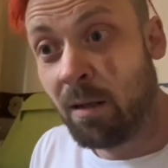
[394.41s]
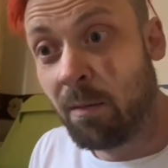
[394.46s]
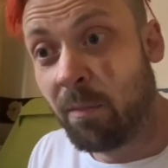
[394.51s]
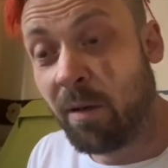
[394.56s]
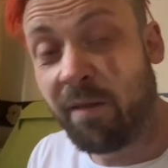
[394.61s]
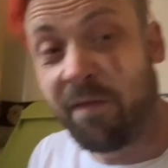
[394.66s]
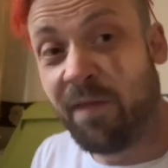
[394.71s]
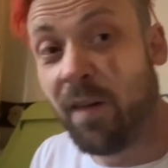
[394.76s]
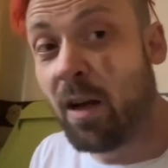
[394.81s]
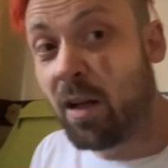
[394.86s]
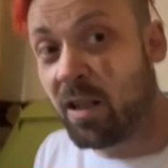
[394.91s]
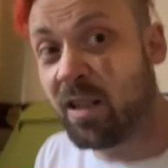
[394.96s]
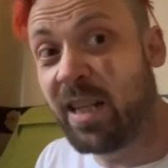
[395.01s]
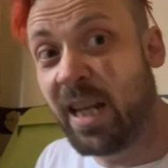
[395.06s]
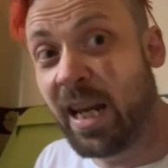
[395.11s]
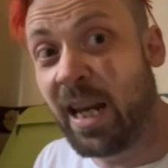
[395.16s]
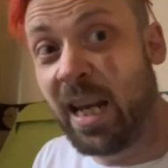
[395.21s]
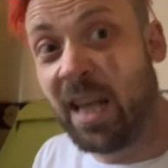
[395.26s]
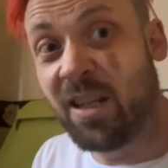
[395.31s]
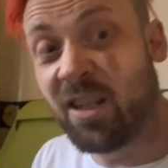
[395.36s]
my first
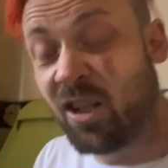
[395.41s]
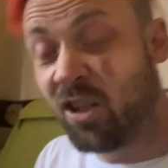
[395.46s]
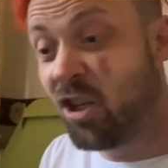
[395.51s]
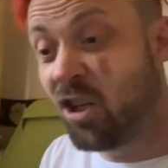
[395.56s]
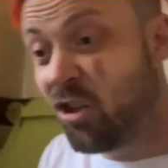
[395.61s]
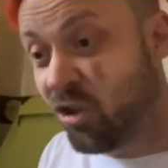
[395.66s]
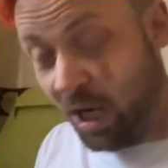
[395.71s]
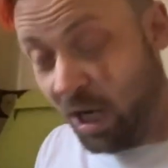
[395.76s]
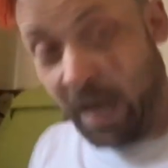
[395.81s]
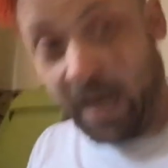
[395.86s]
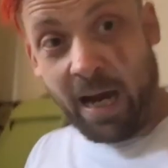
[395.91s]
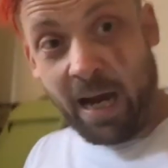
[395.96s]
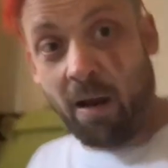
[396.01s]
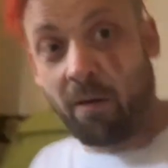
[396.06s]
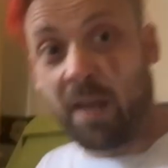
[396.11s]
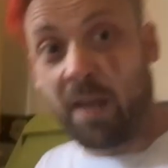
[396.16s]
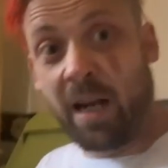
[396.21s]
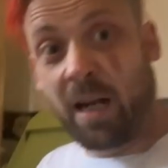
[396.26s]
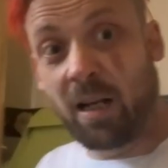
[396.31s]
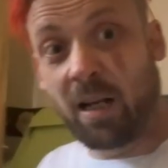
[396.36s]
thing isn't to check
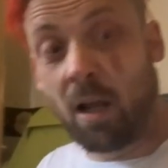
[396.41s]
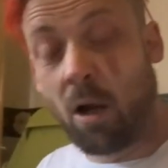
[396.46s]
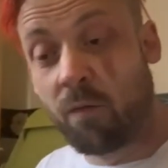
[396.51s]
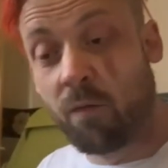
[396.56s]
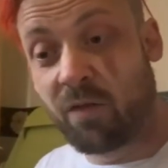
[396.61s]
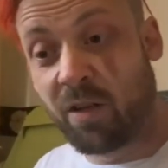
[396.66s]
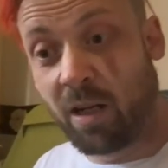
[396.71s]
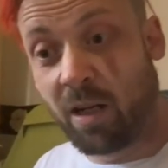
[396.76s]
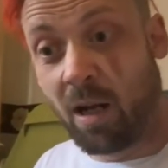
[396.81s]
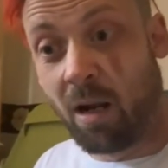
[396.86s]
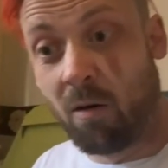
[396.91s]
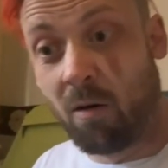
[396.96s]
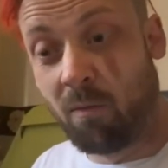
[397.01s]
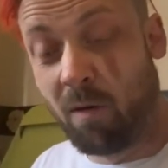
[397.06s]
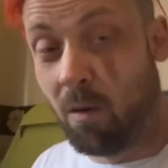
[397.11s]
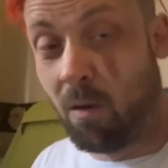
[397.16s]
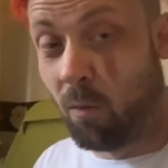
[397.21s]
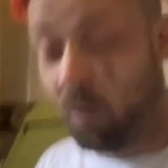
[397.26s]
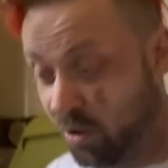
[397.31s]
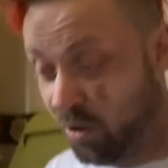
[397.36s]
out their clothes and go,
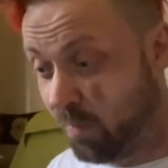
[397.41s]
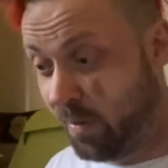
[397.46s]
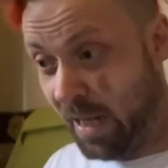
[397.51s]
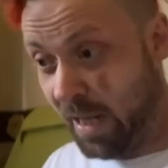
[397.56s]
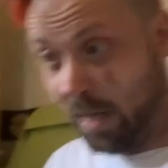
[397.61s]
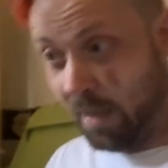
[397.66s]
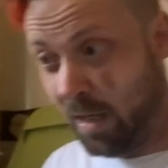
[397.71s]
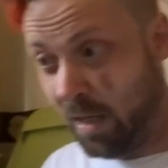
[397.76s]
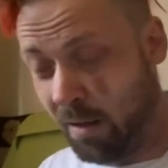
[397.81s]
well, what's with that?